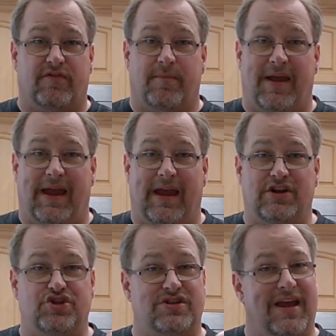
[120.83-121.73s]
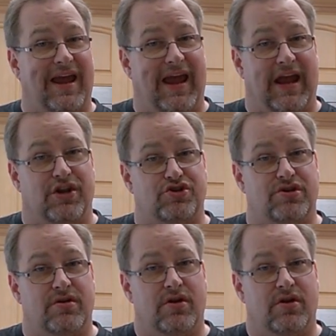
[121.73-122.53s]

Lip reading: from edge to edge.